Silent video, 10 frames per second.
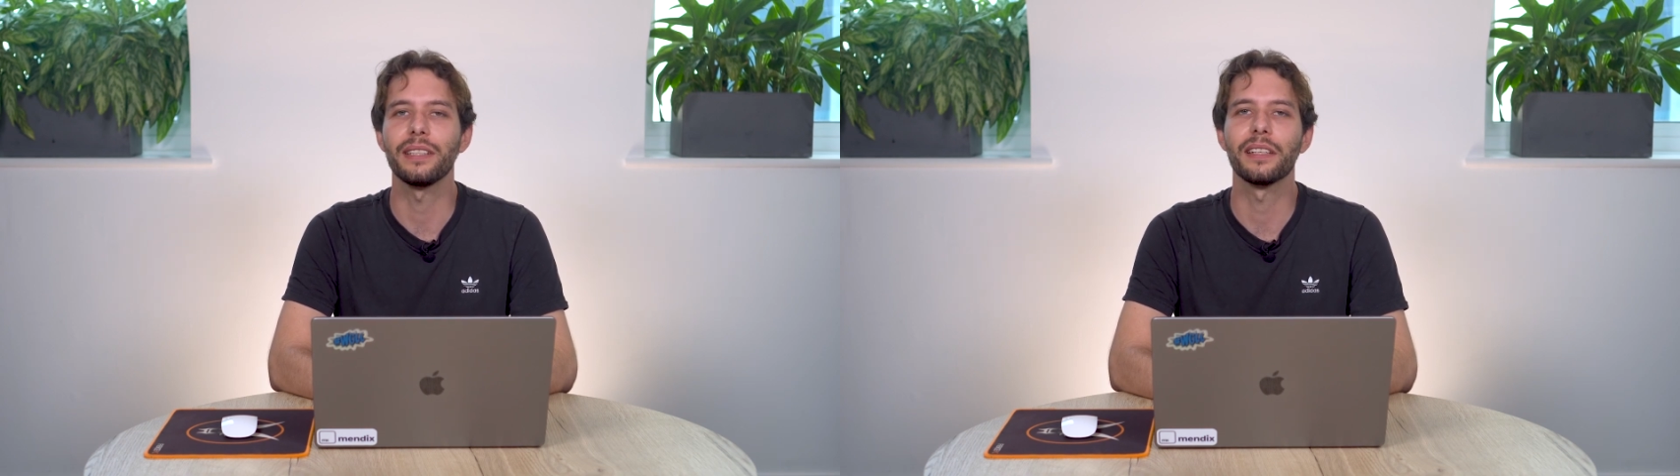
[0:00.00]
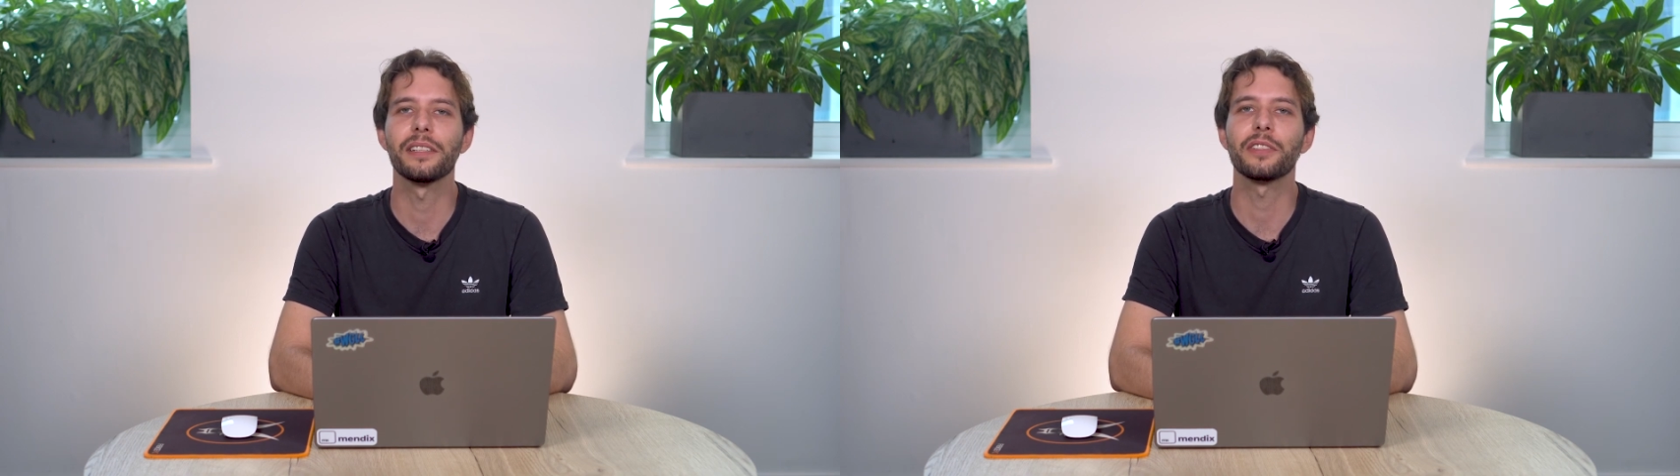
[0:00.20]

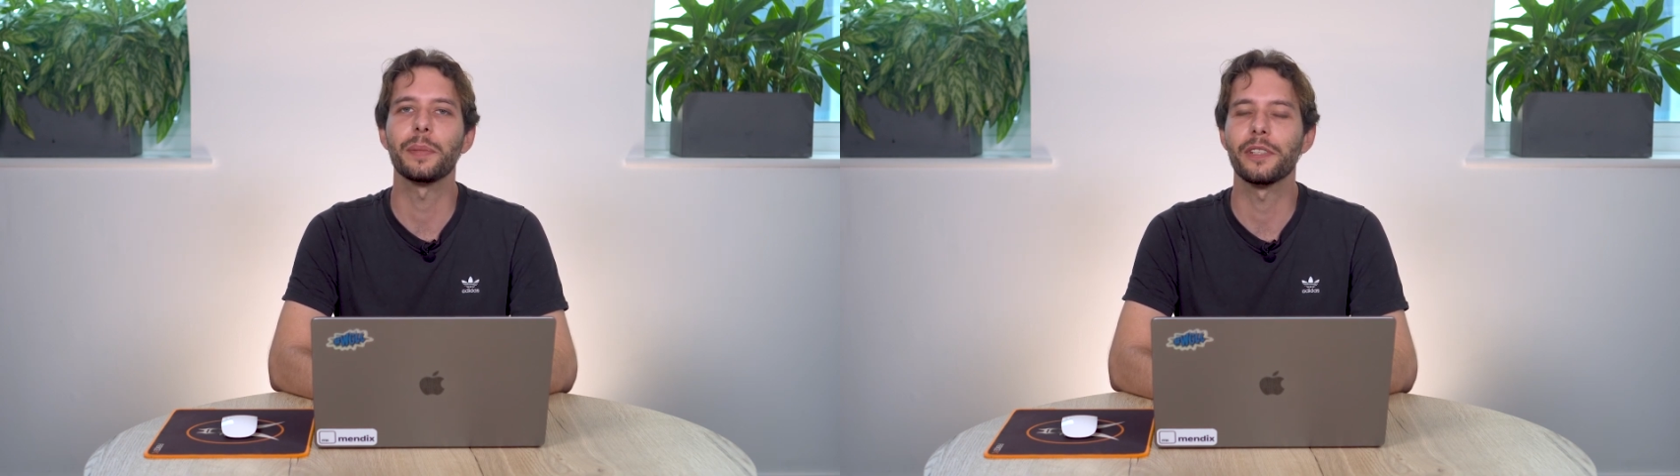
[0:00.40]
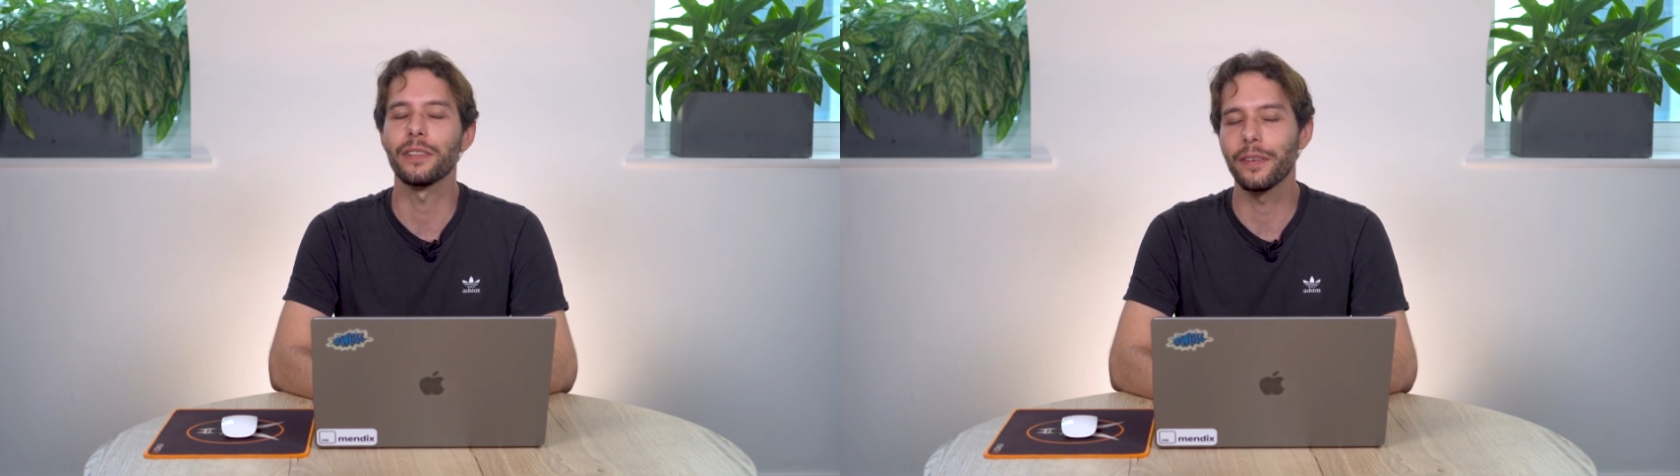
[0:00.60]
in the
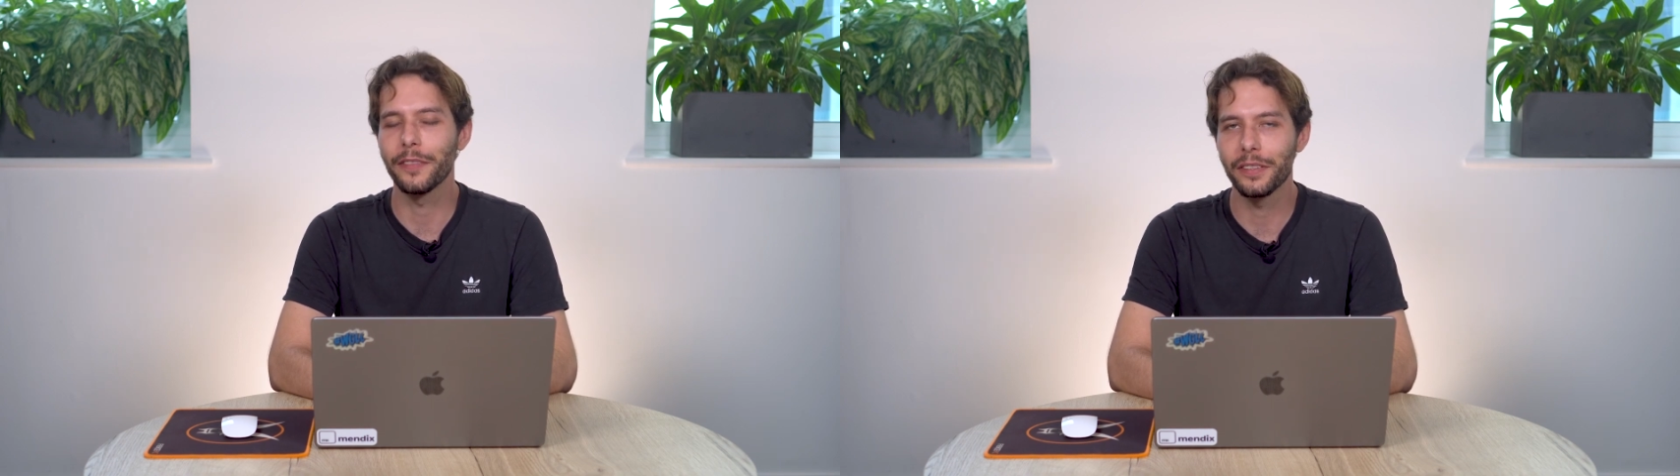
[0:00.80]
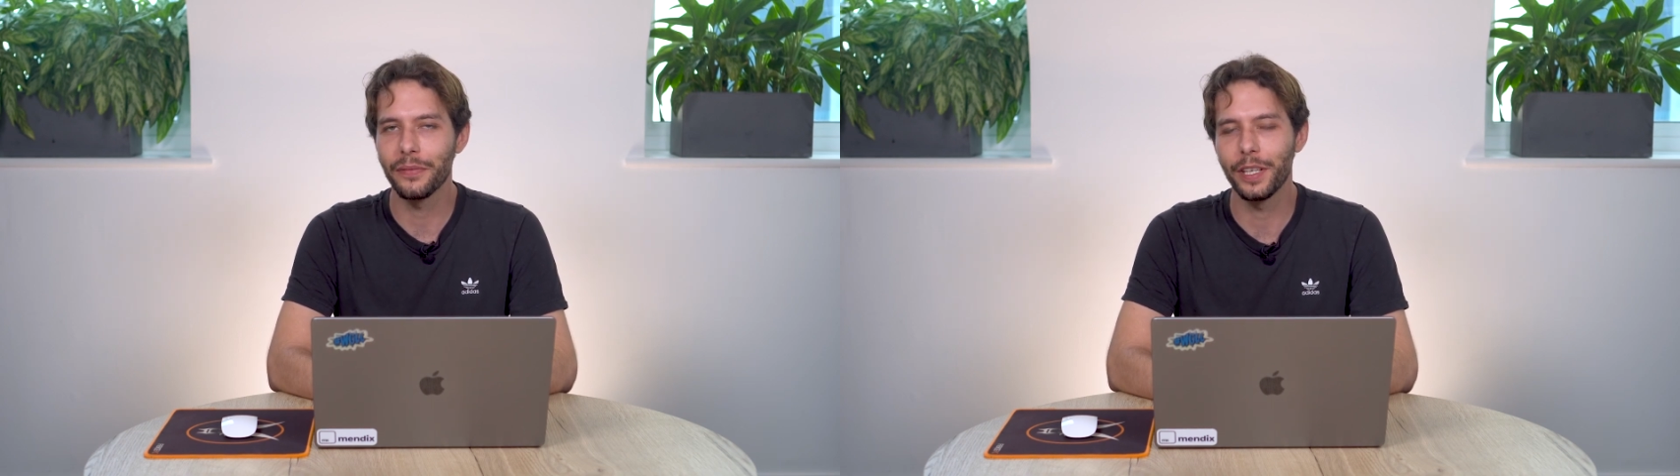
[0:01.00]
description
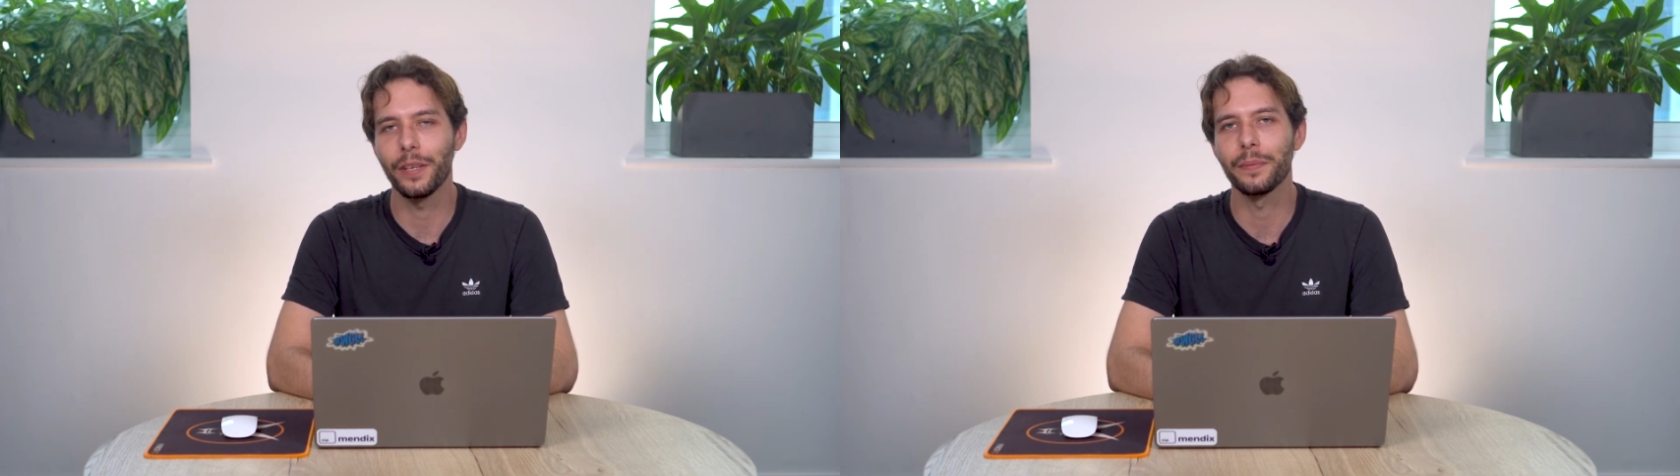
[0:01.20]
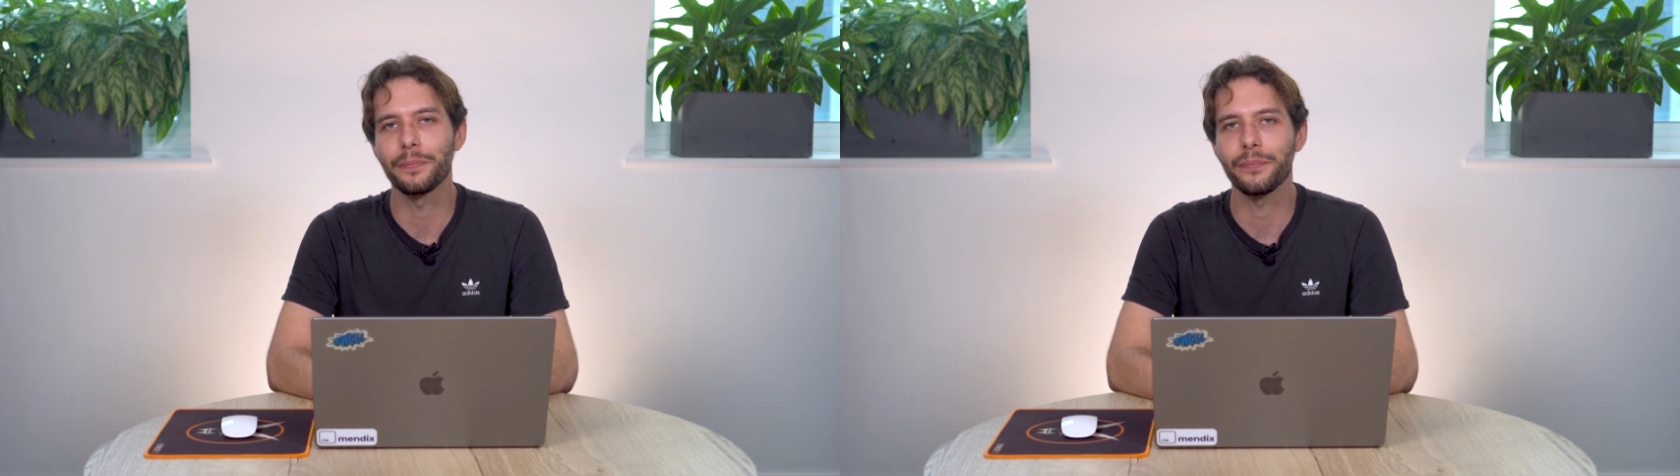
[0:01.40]
of this
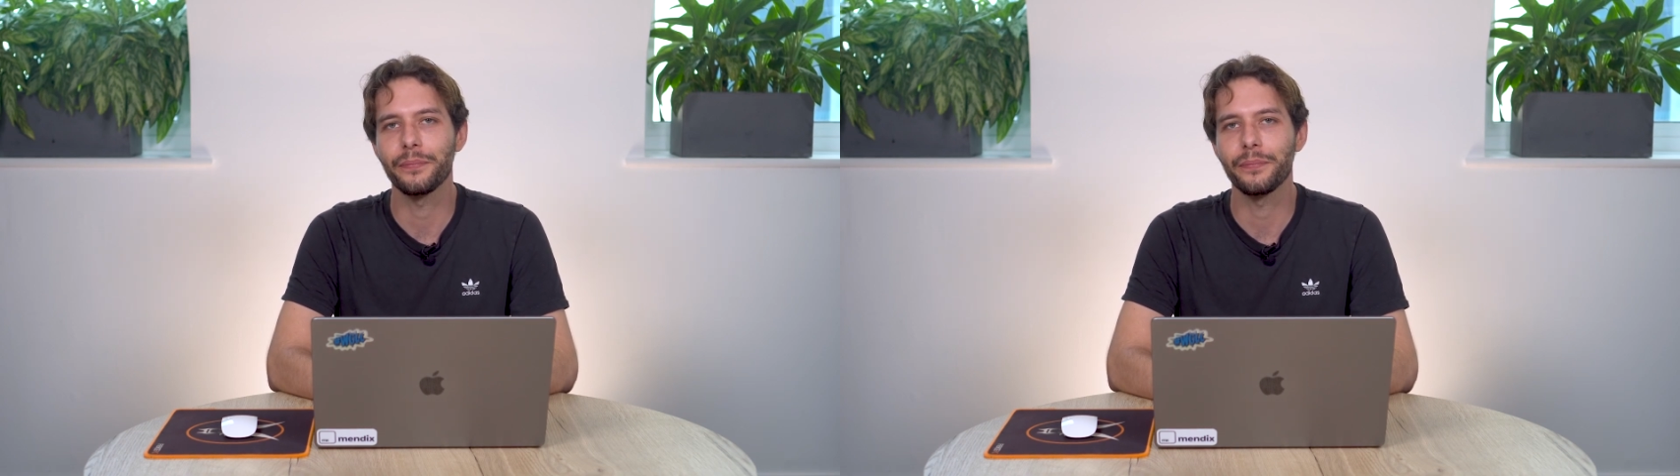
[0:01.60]
video.